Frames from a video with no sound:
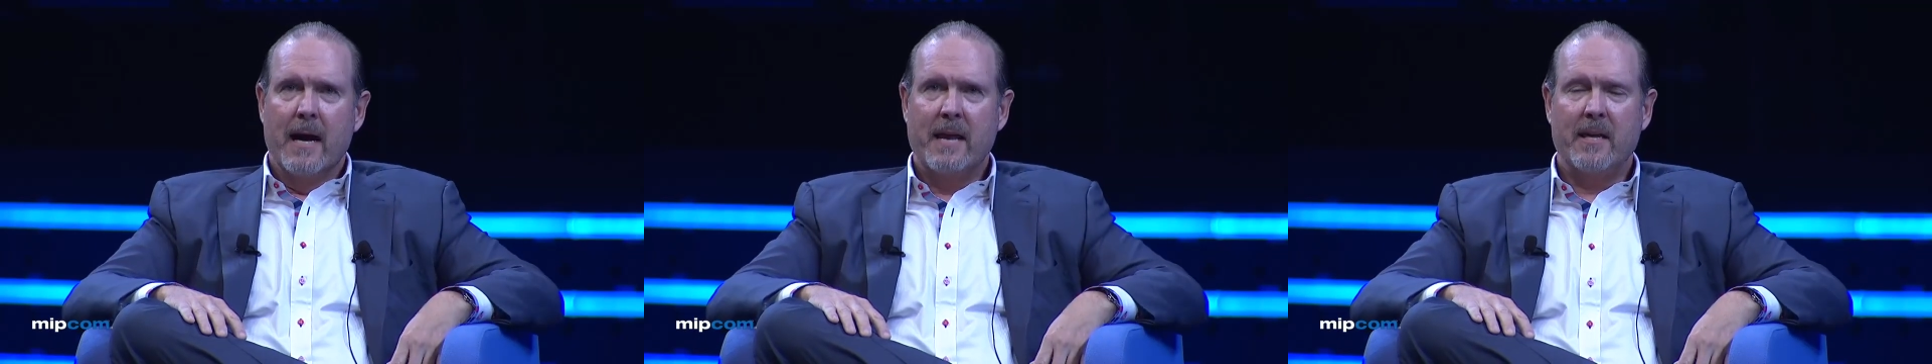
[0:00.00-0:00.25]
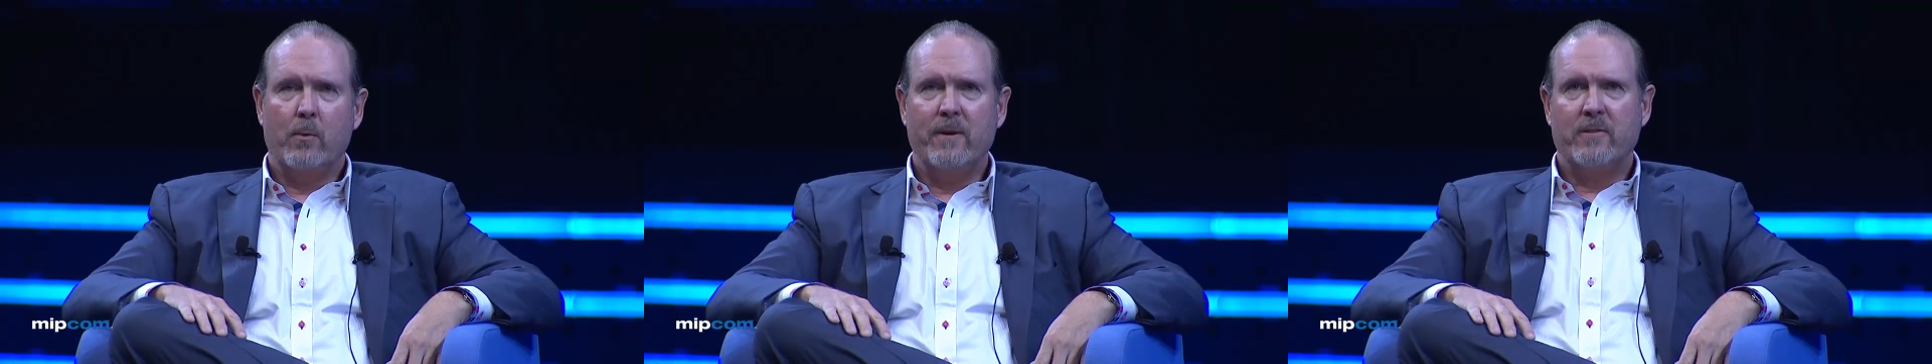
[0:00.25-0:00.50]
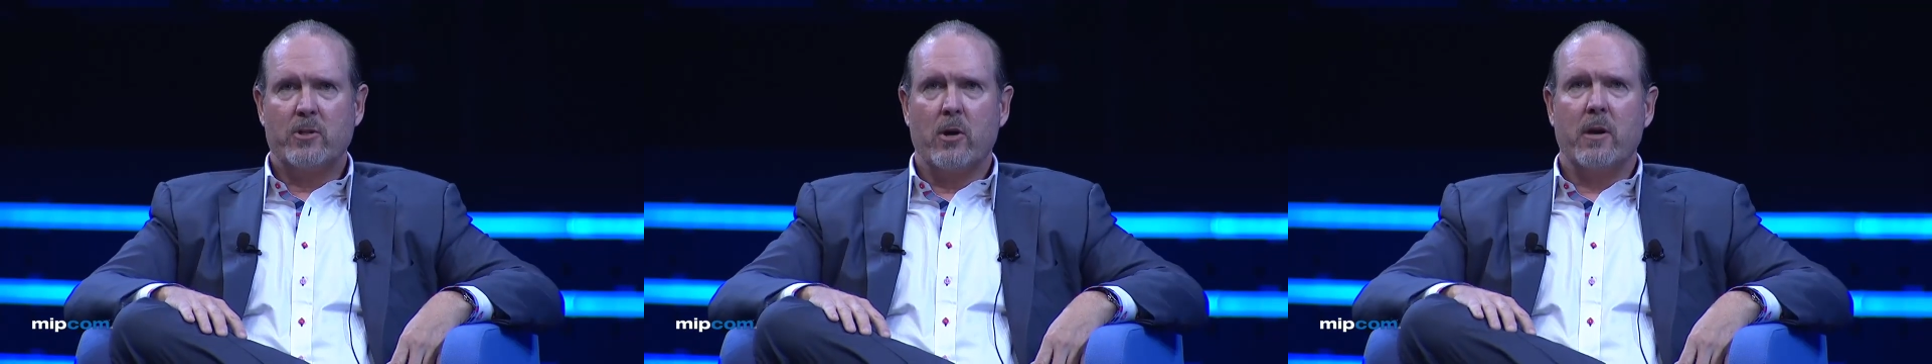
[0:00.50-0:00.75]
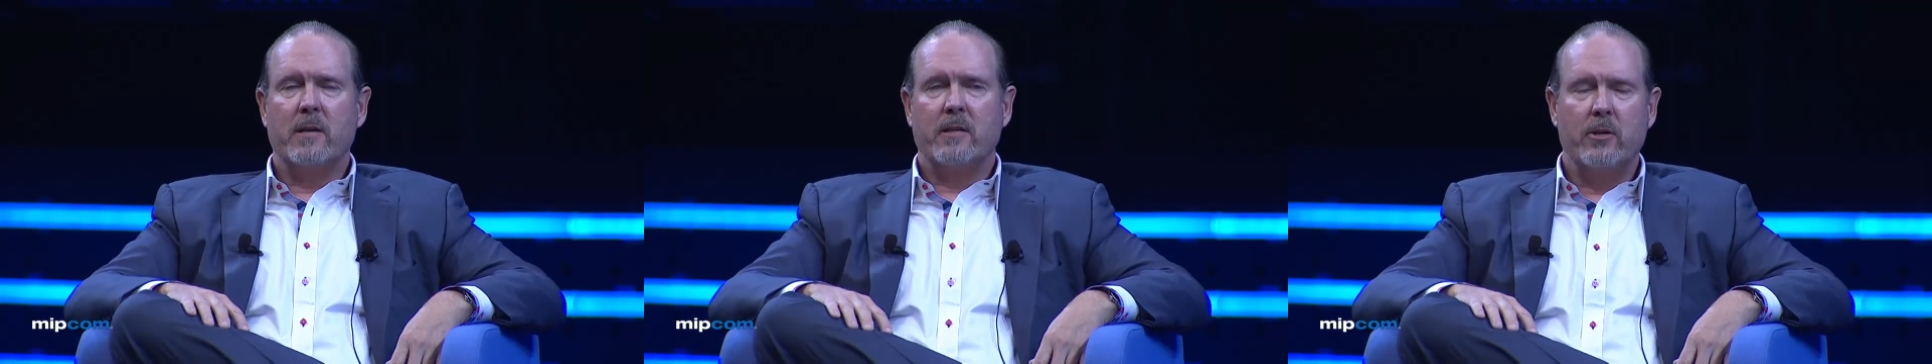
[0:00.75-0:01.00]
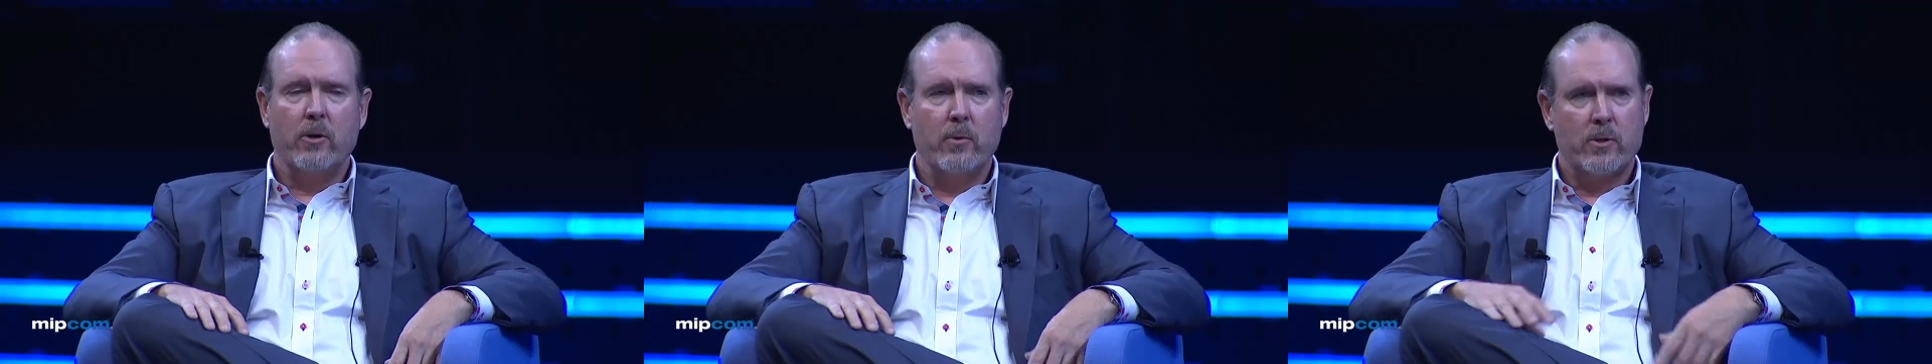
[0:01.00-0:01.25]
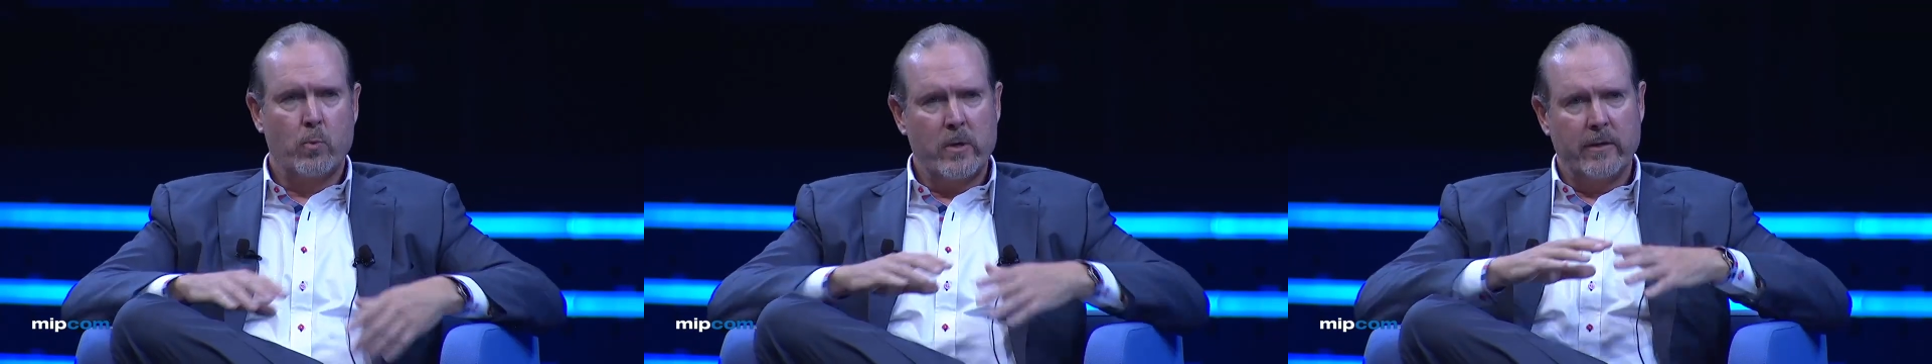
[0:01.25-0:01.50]
I think we've started to do
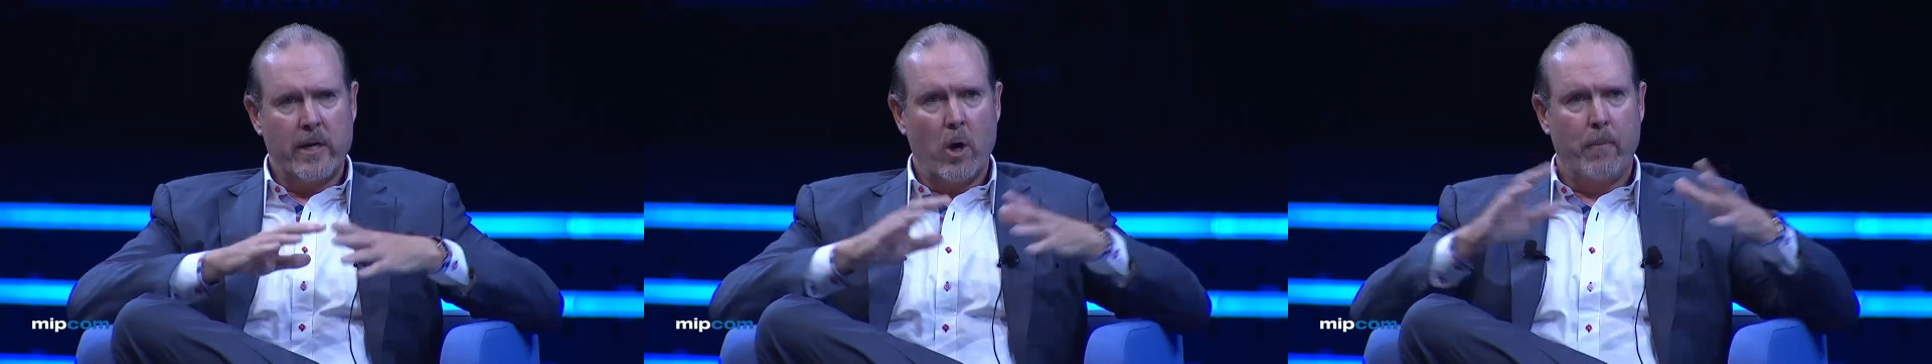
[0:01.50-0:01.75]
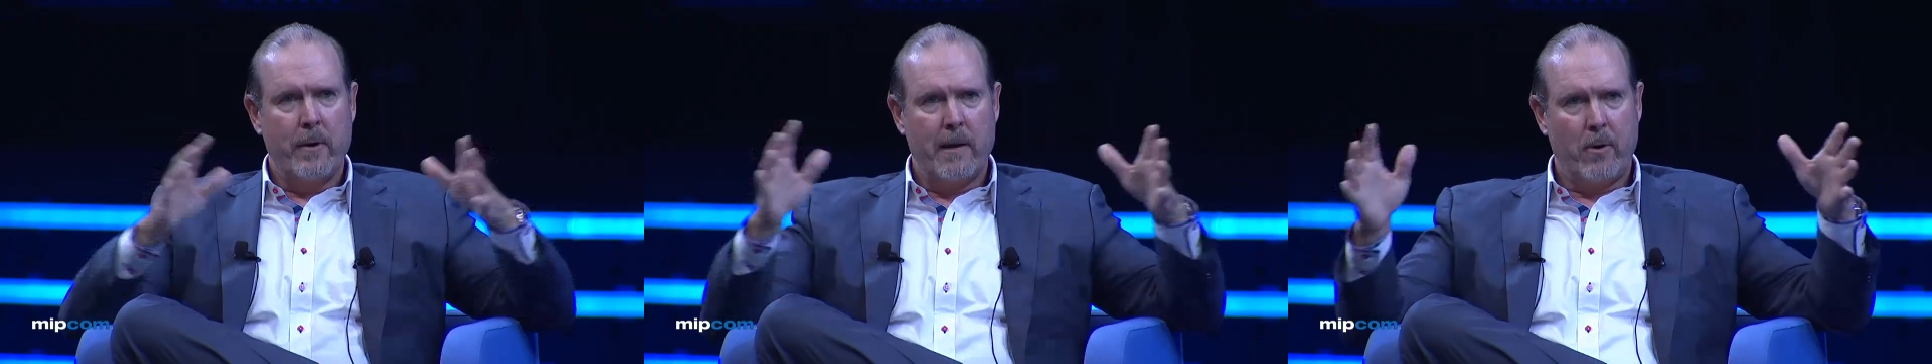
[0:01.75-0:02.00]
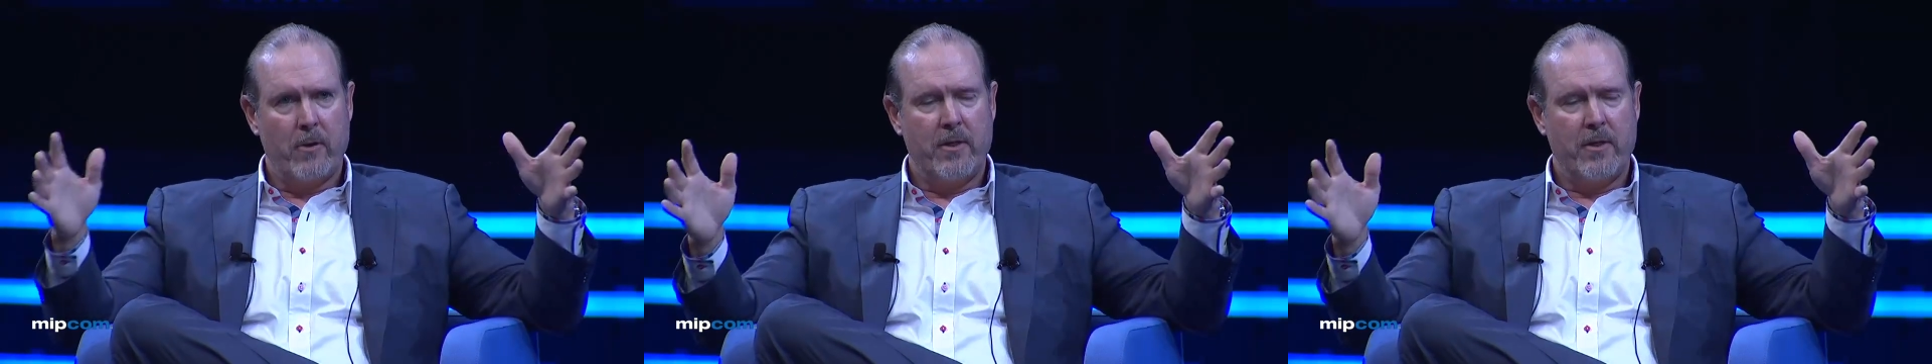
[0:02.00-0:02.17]
is really open up our